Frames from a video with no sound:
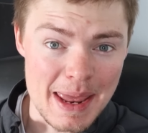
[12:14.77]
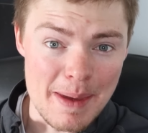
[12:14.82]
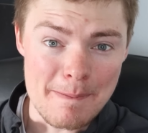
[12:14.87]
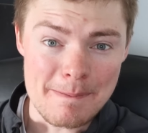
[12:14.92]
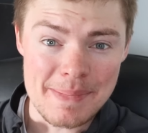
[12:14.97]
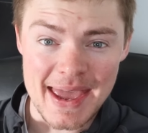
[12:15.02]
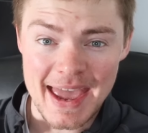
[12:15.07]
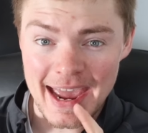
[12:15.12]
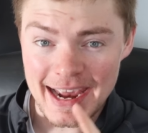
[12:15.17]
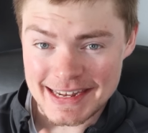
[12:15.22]

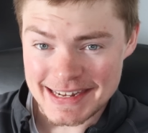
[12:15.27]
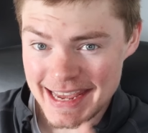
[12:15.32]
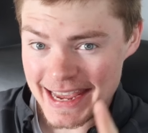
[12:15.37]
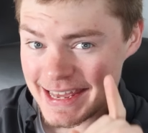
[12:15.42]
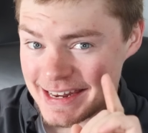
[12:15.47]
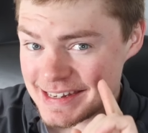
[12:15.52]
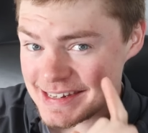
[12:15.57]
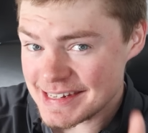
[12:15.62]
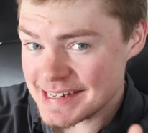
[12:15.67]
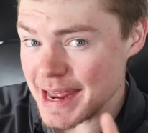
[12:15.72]
impact,
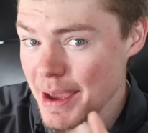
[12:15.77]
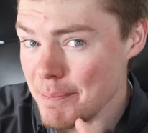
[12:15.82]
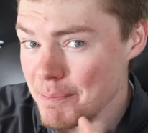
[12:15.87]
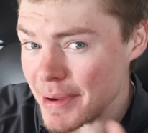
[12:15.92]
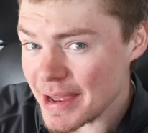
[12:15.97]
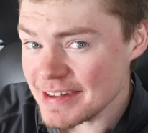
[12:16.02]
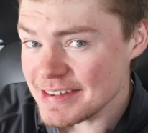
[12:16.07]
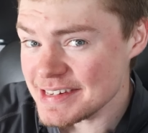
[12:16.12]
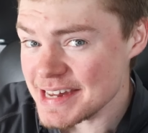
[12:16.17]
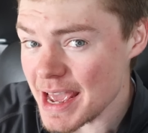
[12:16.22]
and
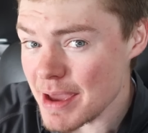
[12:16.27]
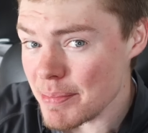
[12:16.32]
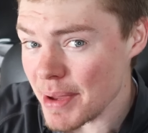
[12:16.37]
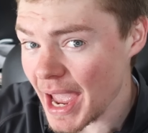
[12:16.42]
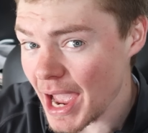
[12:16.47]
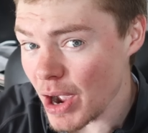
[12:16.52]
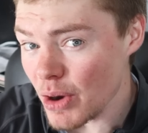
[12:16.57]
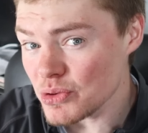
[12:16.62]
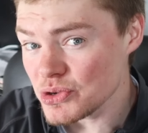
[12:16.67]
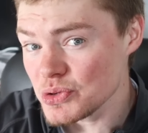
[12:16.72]
step-by-step
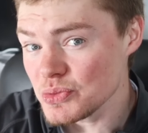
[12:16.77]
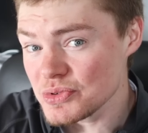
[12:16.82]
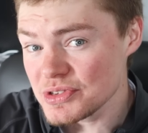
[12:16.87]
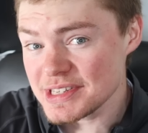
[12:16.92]
how to